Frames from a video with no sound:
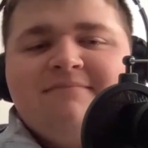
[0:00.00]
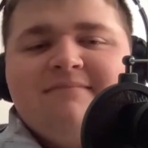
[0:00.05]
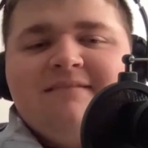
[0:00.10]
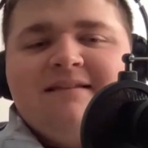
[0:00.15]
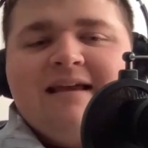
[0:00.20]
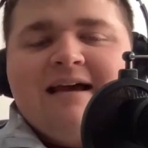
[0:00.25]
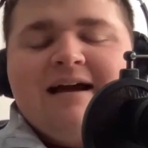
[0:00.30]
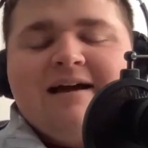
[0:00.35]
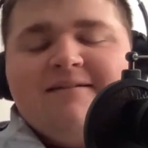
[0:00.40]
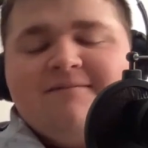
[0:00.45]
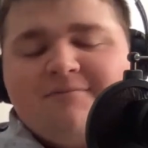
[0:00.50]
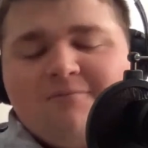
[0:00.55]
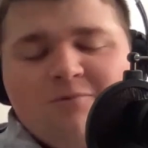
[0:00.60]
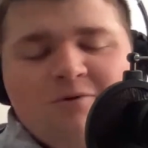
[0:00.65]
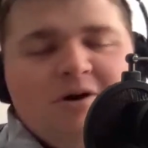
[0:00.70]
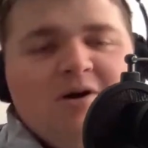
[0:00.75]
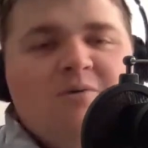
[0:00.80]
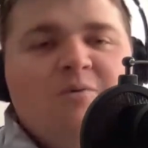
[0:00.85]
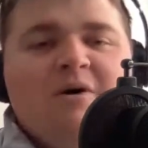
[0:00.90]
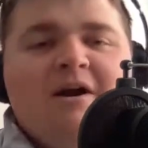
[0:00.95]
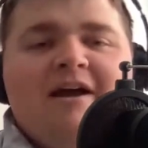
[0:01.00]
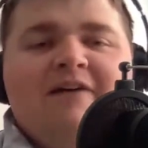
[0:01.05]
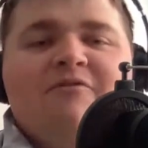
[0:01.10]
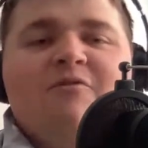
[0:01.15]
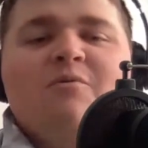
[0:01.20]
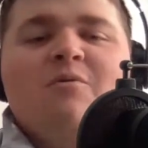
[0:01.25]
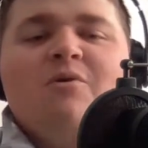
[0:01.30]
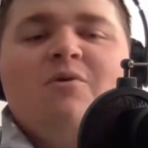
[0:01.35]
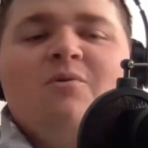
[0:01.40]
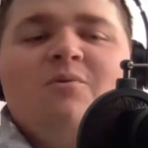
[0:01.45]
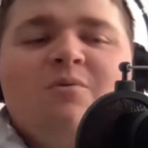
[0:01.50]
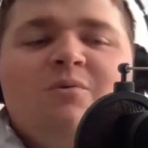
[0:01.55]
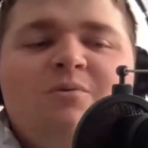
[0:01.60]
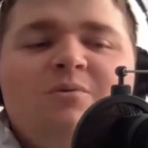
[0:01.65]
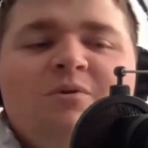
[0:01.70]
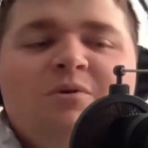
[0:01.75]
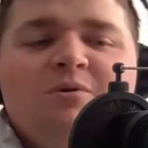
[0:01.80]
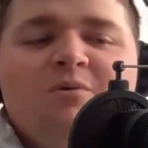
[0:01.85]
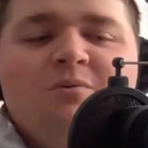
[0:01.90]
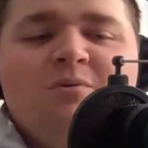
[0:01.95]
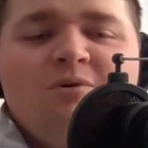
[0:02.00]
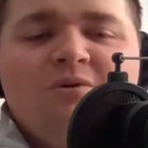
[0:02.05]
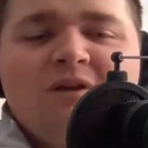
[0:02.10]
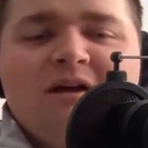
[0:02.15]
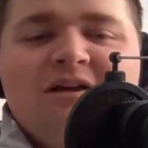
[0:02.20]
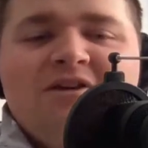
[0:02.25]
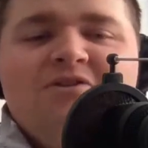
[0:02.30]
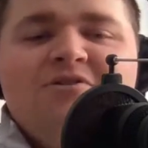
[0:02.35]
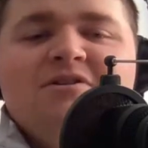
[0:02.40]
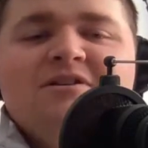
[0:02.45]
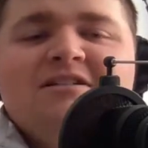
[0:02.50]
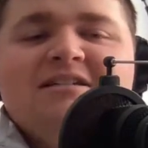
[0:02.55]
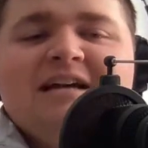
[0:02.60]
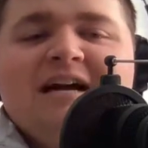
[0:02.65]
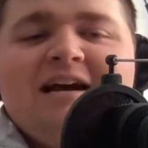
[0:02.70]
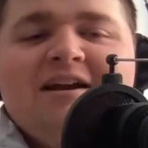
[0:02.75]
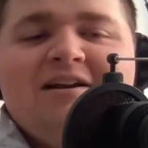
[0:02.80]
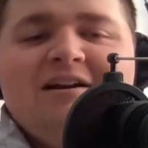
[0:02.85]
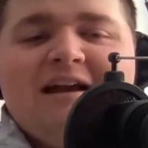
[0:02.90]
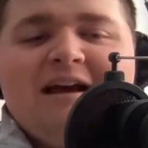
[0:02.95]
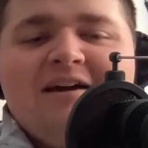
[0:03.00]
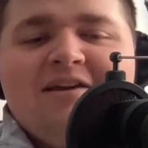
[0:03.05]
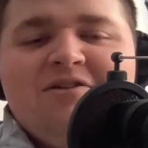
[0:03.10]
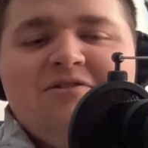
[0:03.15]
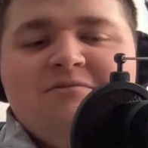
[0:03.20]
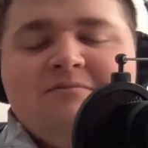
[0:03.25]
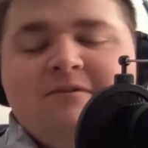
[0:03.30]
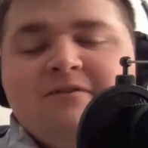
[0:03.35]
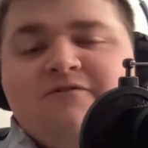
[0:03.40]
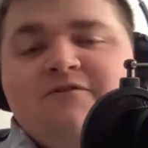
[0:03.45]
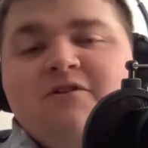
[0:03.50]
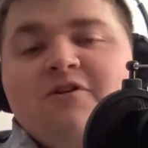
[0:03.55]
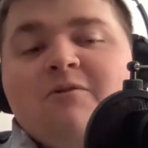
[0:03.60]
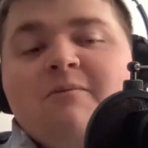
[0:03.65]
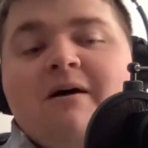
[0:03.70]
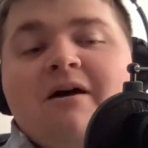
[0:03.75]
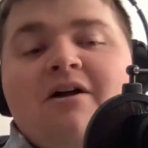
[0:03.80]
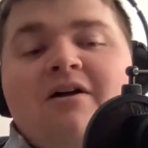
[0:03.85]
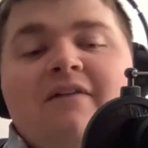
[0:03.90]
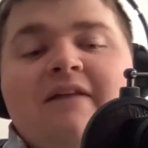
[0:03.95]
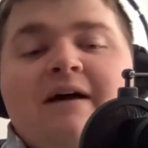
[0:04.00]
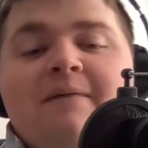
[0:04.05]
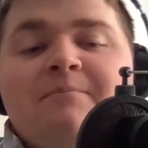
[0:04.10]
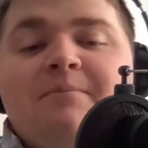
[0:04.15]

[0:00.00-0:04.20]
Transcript: yeah, whatever. We'll let you decide on how you feel about all that.